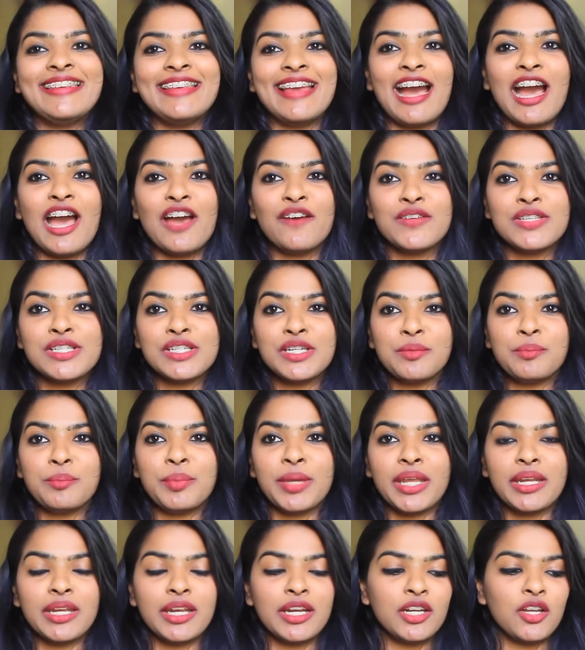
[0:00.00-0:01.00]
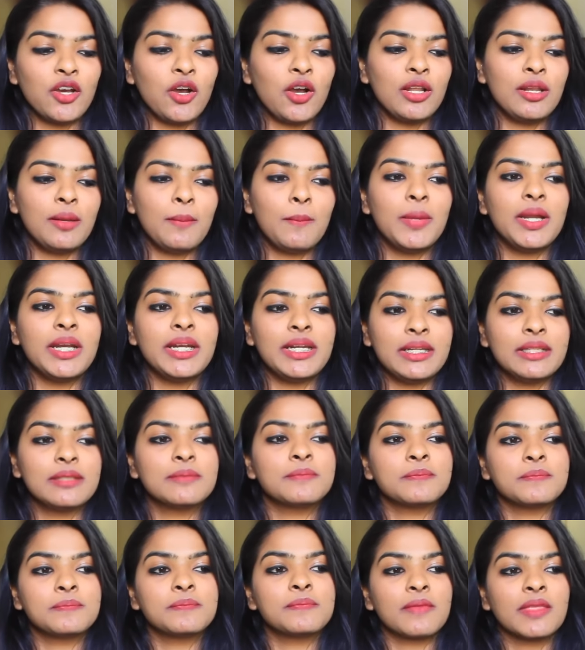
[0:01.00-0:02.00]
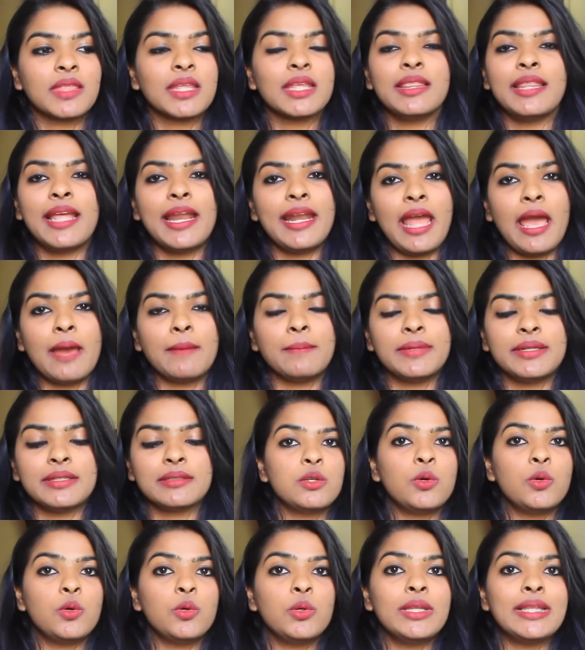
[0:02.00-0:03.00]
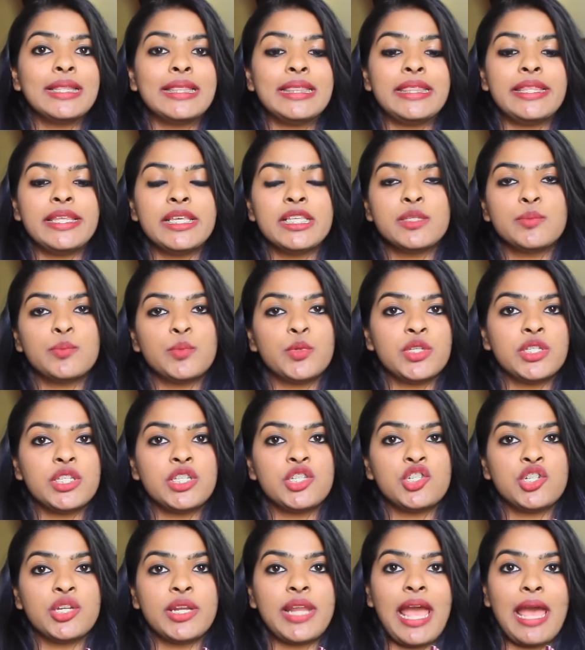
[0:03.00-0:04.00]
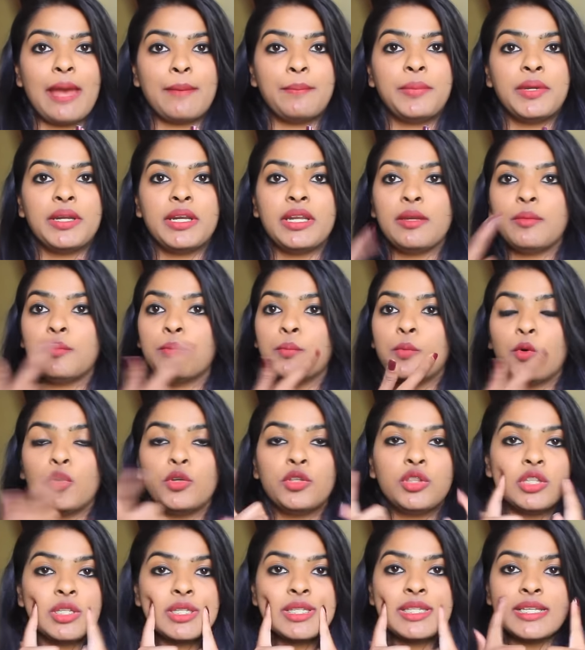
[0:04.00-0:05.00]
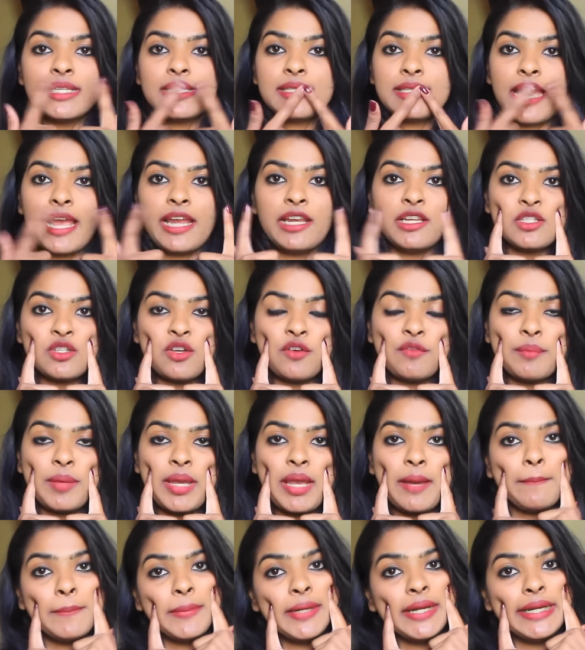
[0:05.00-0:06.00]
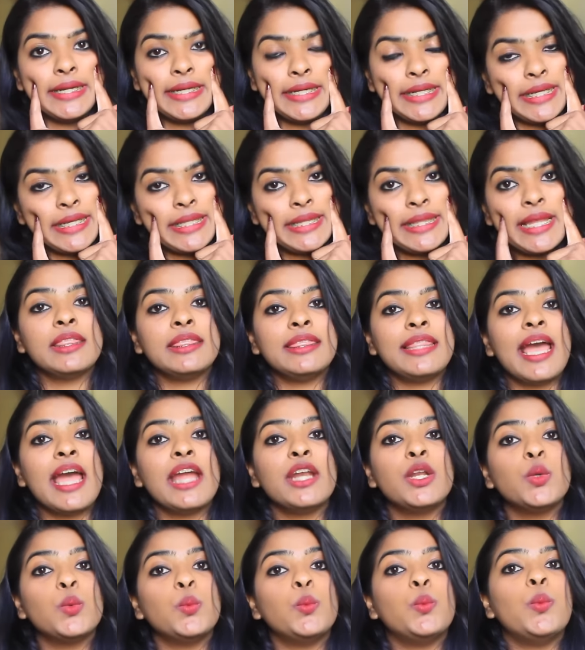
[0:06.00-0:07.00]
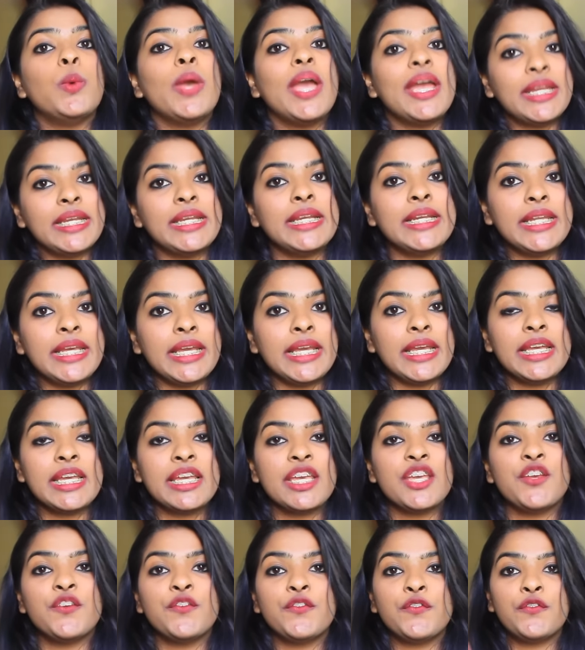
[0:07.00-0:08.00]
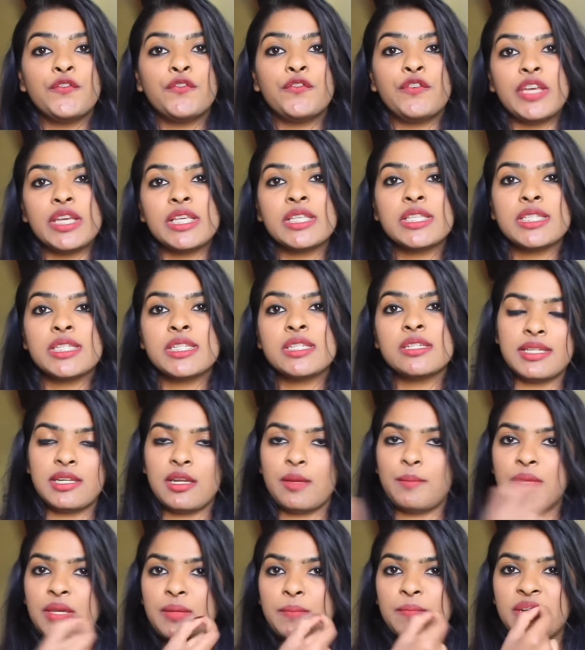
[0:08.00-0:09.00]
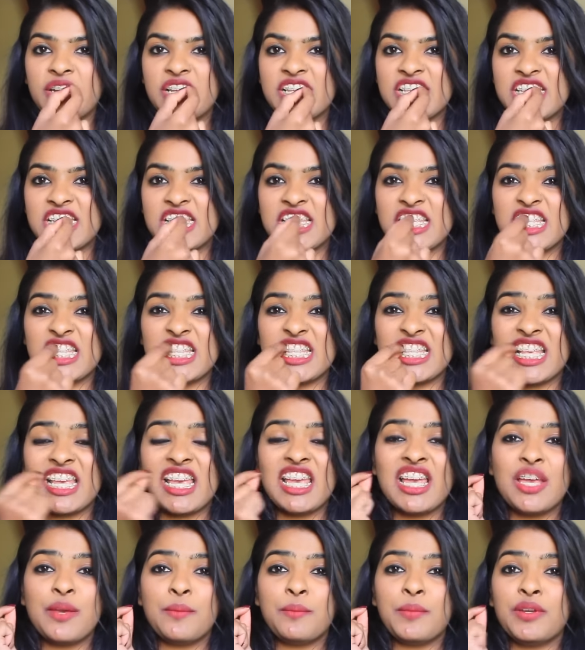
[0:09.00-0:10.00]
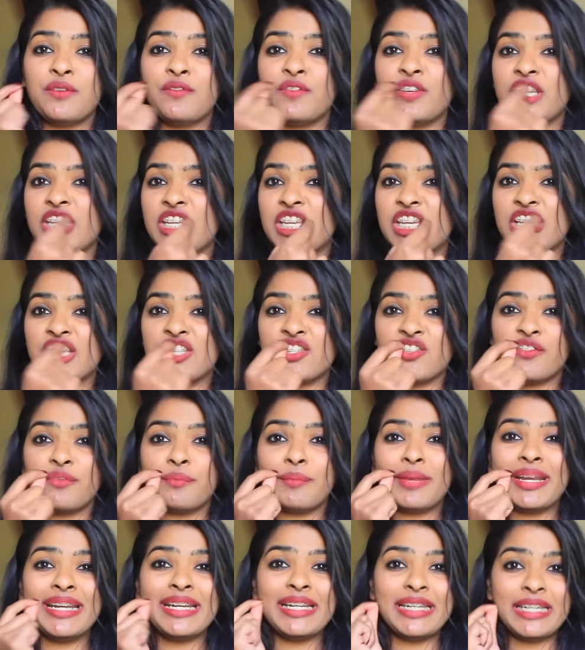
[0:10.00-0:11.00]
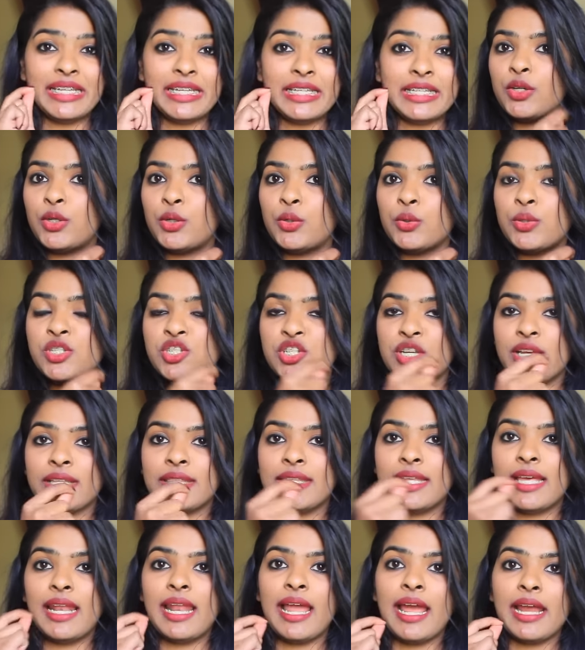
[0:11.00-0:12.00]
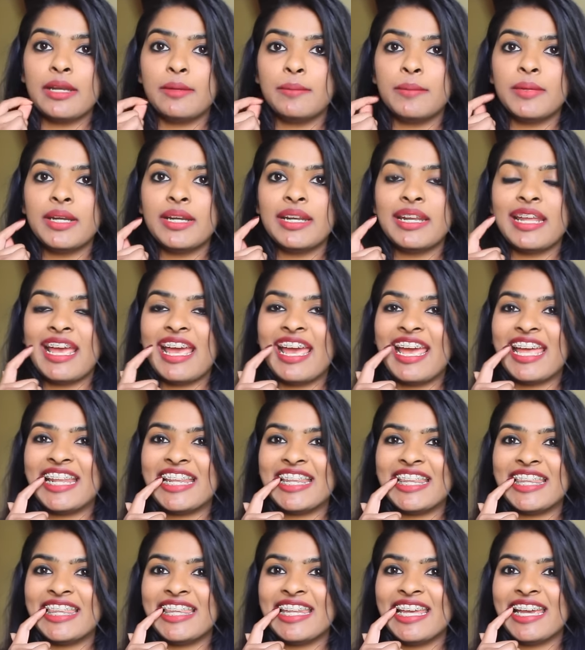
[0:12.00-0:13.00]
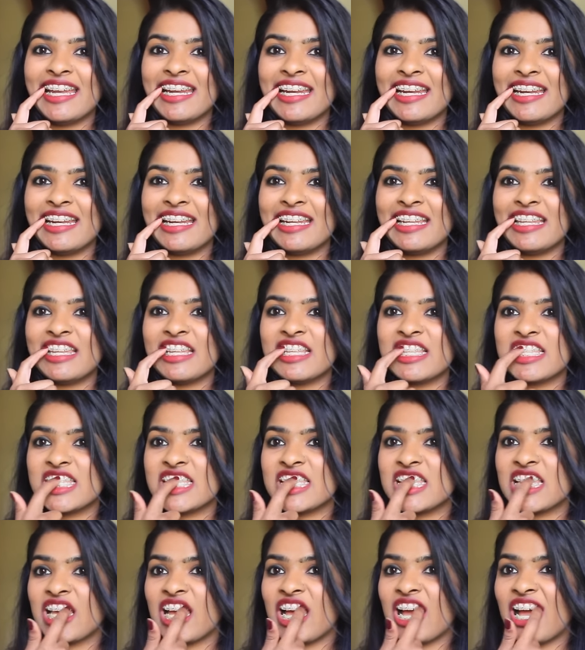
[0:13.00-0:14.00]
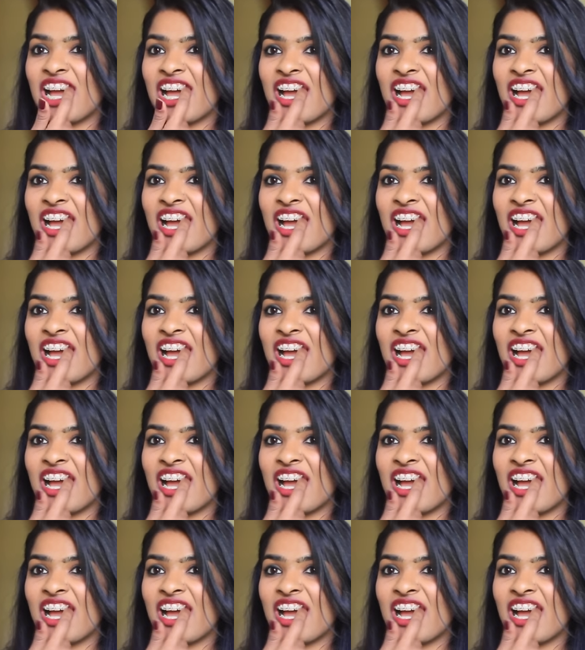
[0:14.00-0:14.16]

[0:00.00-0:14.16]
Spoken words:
Yeah, I wasn't in pain at all, but that happened. So this procedure happened in both the sides of my upper teeth. That very day, he fixed ceramic braces between each of my teeth to check the alignment, and then this